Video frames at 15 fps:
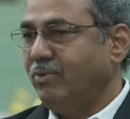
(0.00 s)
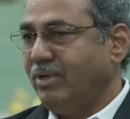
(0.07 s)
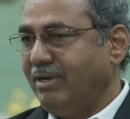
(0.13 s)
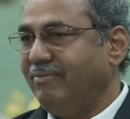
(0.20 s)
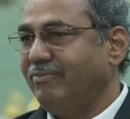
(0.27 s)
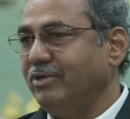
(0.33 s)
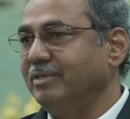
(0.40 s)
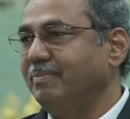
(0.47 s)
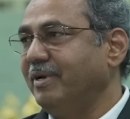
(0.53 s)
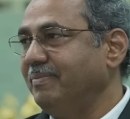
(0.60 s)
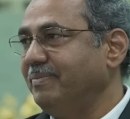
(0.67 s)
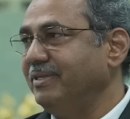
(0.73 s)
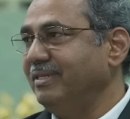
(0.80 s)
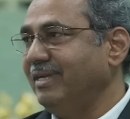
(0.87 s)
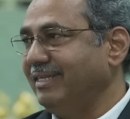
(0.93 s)
One, of course,
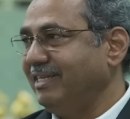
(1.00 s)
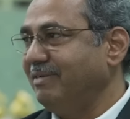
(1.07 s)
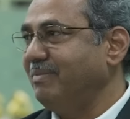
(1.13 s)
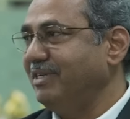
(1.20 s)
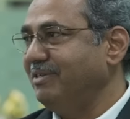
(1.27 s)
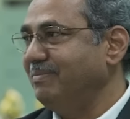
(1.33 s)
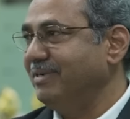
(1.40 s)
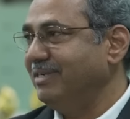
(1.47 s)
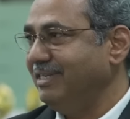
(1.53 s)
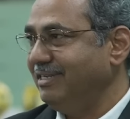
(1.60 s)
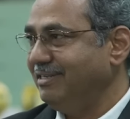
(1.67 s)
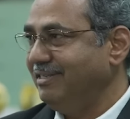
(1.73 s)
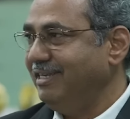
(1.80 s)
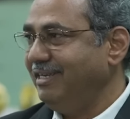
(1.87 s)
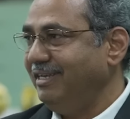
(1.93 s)
purpose in asset management
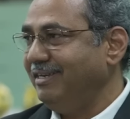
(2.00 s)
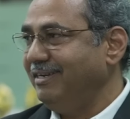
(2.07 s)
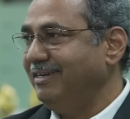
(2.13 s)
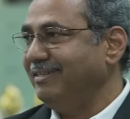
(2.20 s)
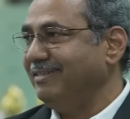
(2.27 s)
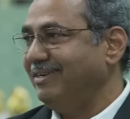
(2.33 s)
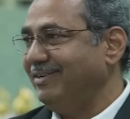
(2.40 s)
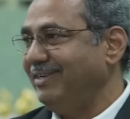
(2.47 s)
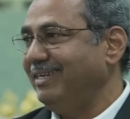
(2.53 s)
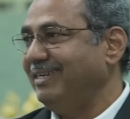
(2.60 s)
is the return that he,